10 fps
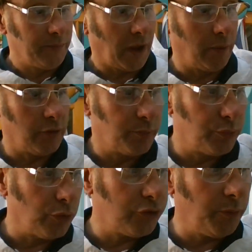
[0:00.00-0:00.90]
I was
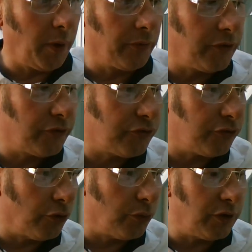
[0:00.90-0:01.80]
brought up on the
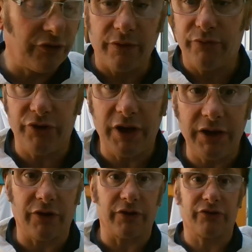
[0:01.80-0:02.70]
stories of
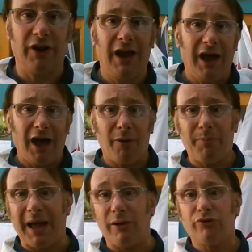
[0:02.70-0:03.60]
Jesus,
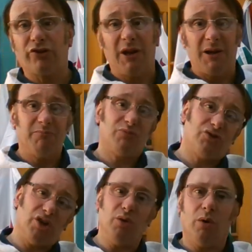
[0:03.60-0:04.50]
about
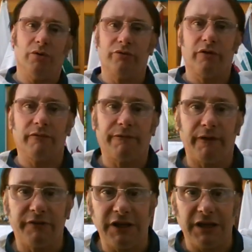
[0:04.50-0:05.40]

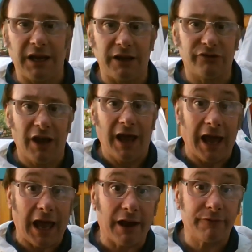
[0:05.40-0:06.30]
250 years
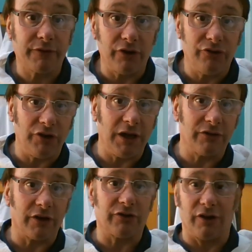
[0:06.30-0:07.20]
after
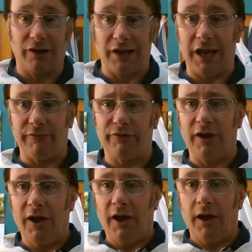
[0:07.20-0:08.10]
Jesus had lived
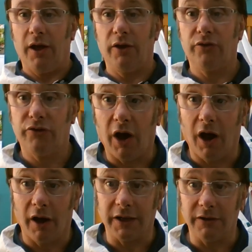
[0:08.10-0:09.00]
and
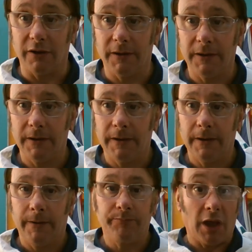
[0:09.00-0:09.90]
died.
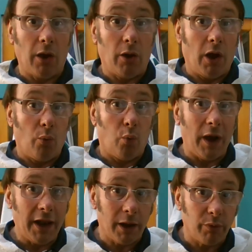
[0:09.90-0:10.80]

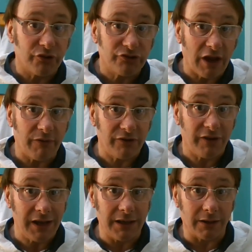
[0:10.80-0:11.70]
When I was
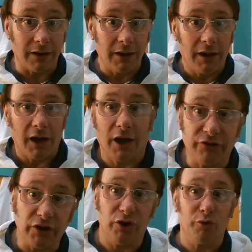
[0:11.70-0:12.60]
17, as
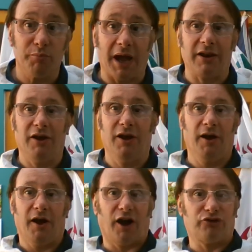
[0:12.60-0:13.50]
a young man,
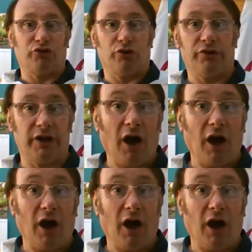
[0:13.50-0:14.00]
I joined the